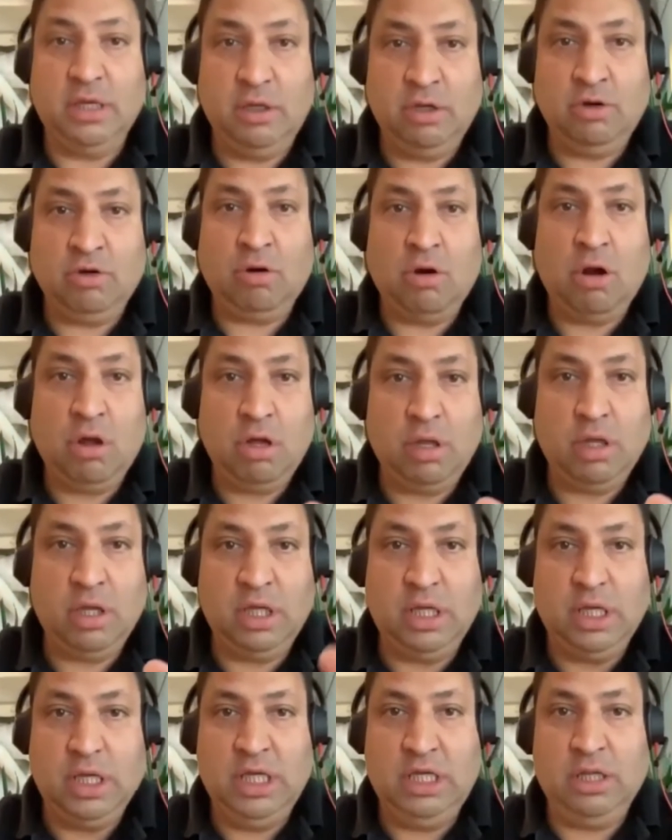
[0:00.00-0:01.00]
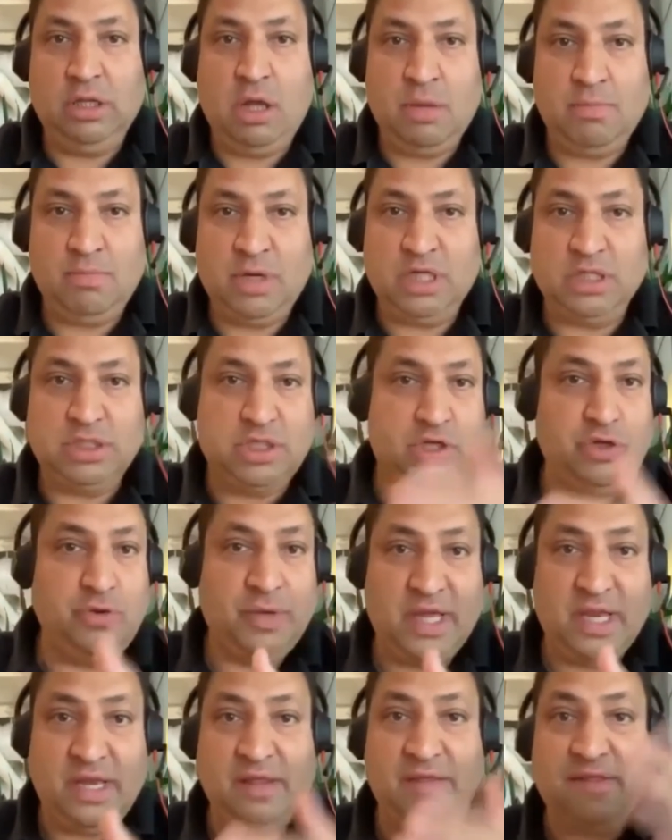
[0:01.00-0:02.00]
Elon Musk
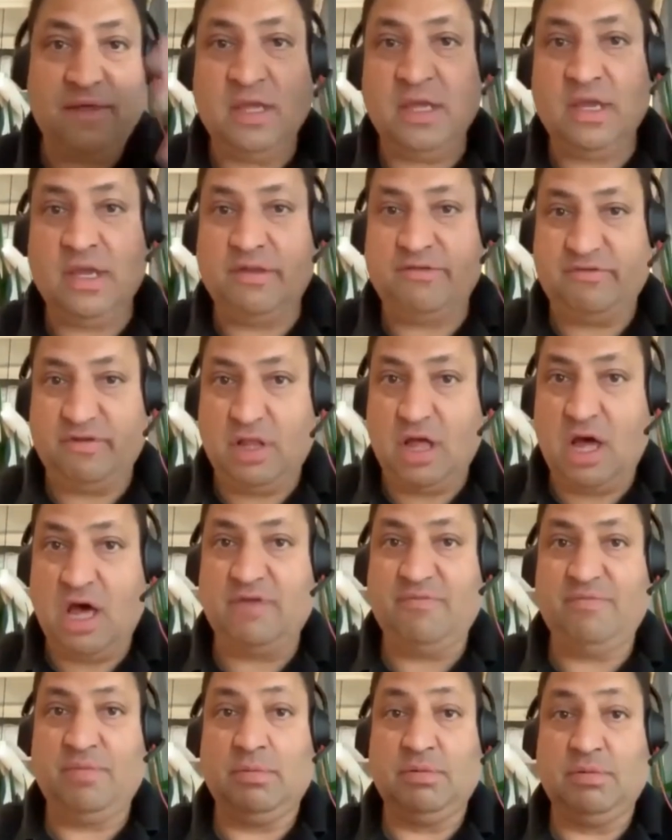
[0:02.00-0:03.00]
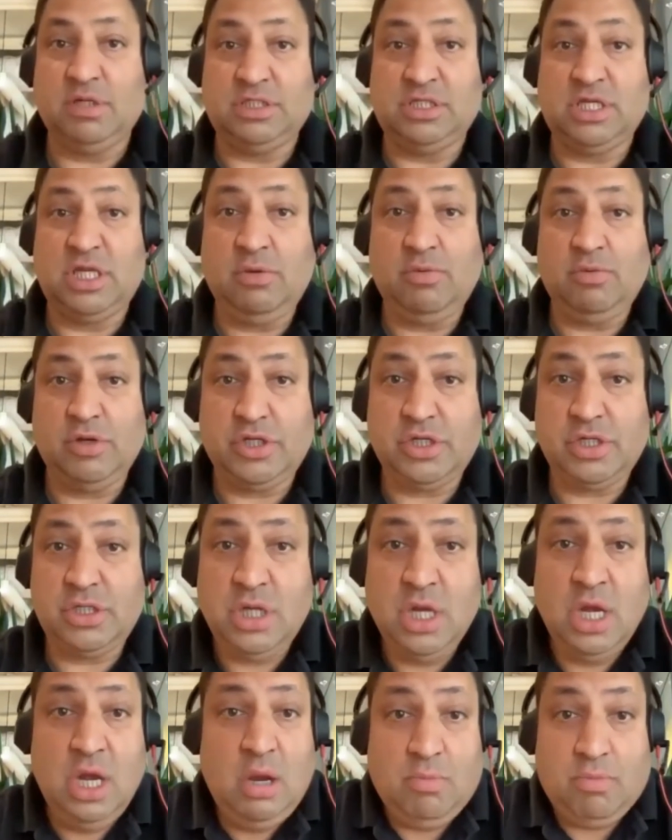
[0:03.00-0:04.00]
doing anything gets a lot of publicity, which
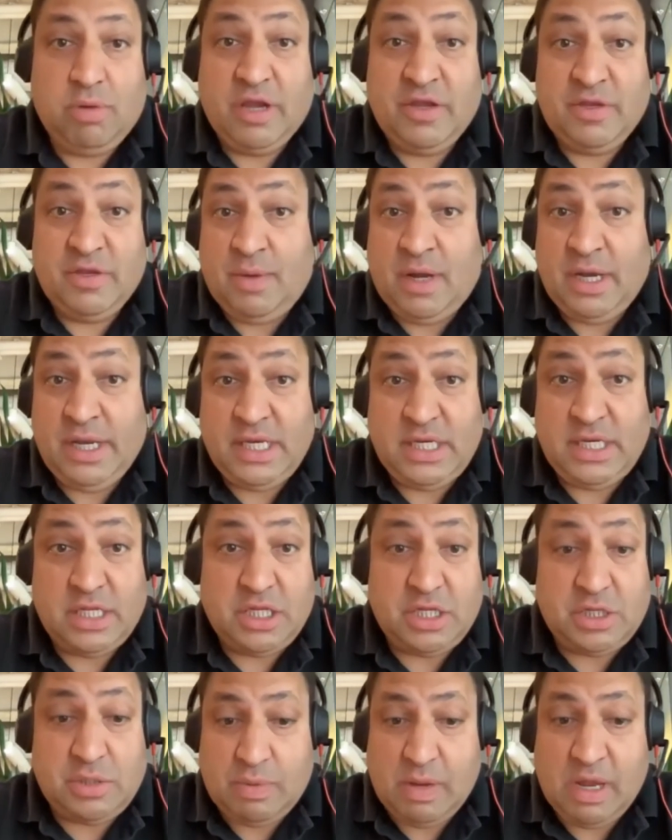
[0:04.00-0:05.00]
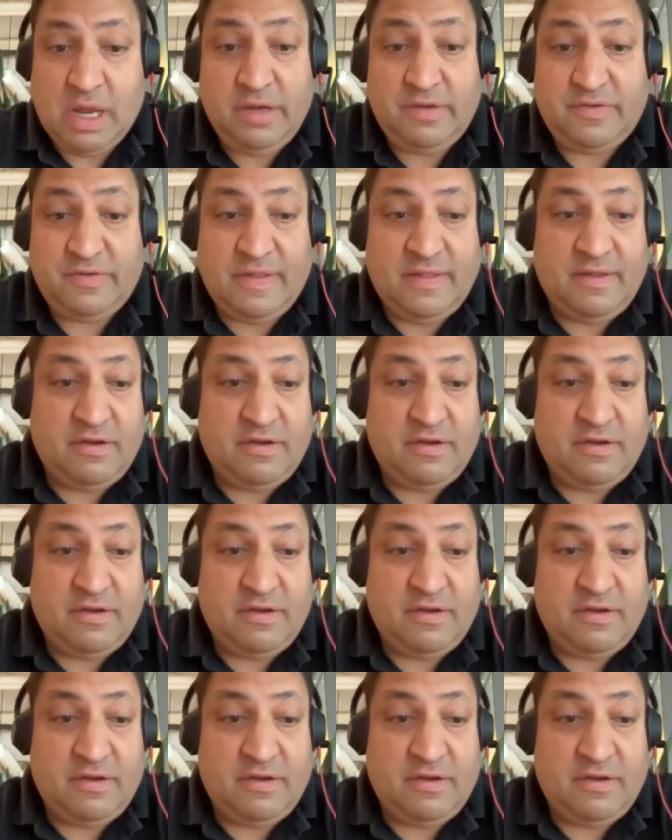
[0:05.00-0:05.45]
brings money to the space.